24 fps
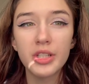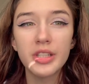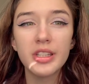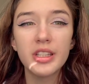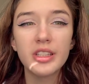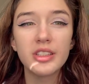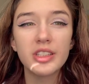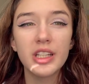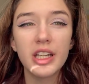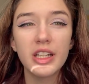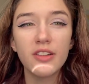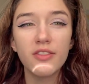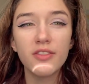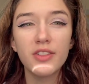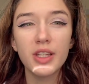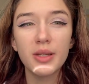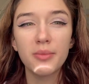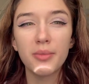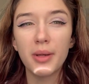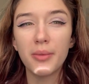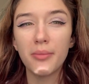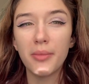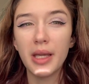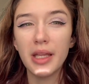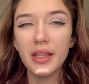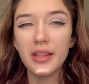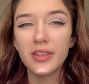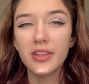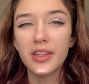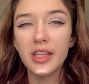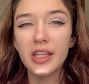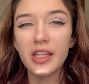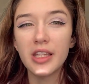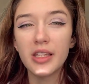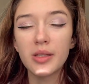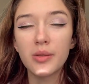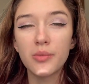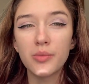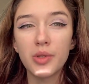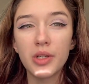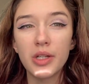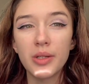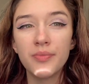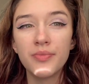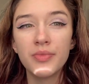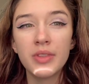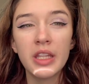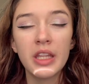That's kind of like my main thing,
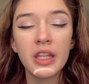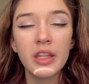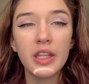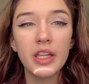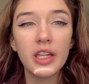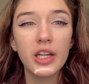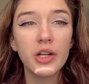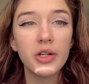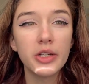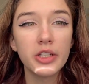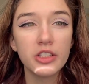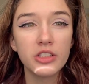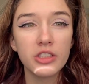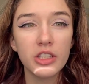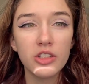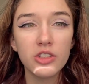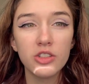but like how I said,